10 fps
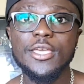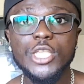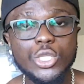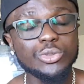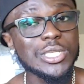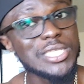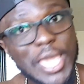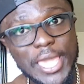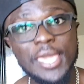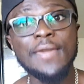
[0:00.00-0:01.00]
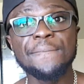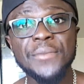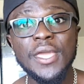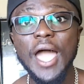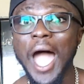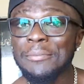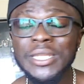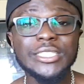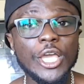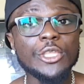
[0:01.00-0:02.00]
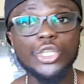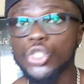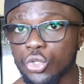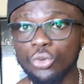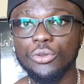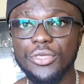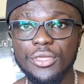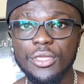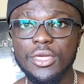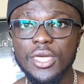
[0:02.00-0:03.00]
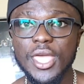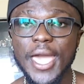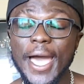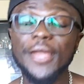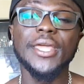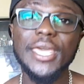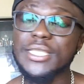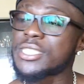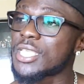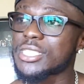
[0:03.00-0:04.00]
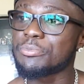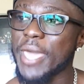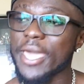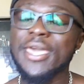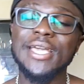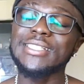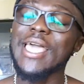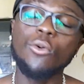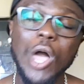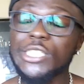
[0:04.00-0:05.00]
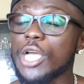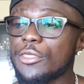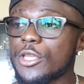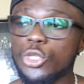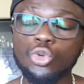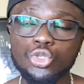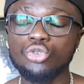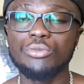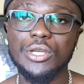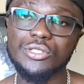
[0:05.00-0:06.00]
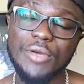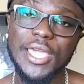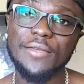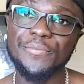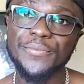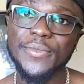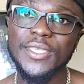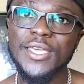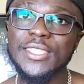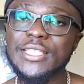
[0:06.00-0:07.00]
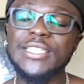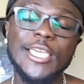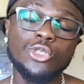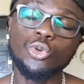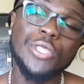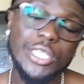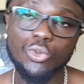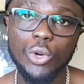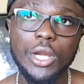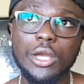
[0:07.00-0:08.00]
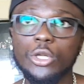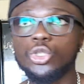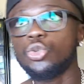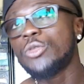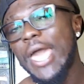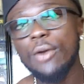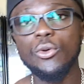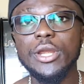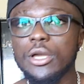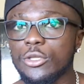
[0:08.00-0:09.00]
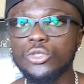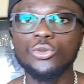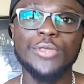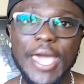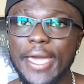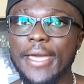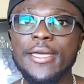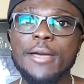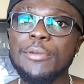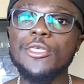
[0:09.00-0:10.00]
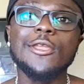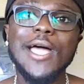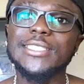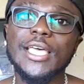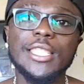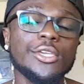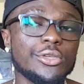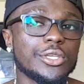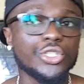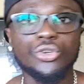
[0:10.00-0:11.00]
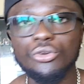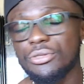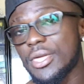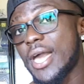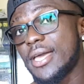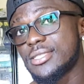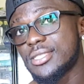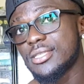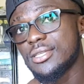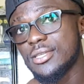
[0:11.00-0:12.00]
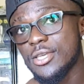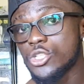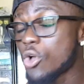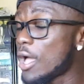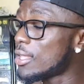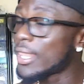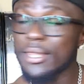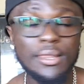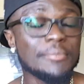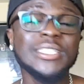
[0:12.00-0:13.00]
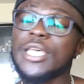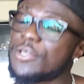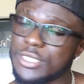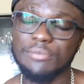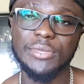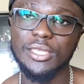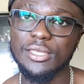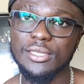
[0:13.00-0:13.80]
So today, I'm gonna tell you the truth, how to get a six pack. Cause I watch other YouTubers, right? They say do this workout, do that workout, do that, but they're not telling you the truth, guys. So let me tell you something.